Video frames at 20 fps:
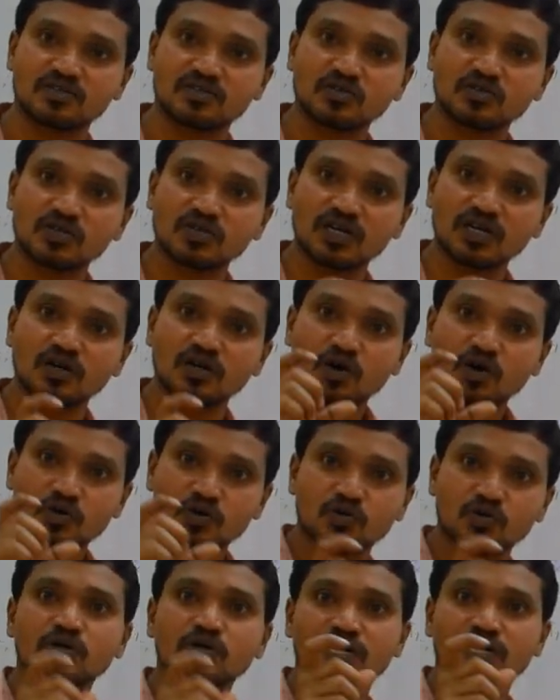So that
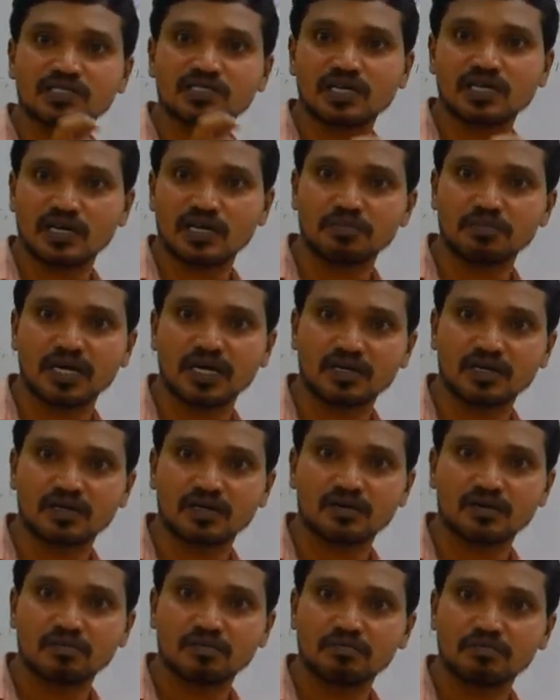two heads are
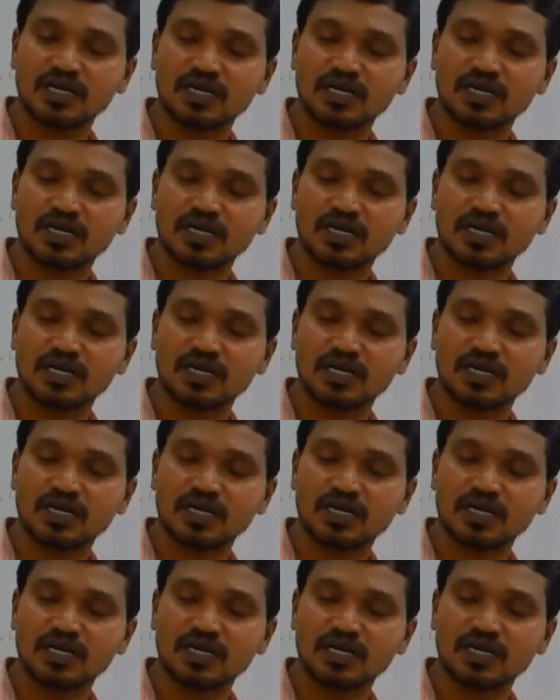remaining.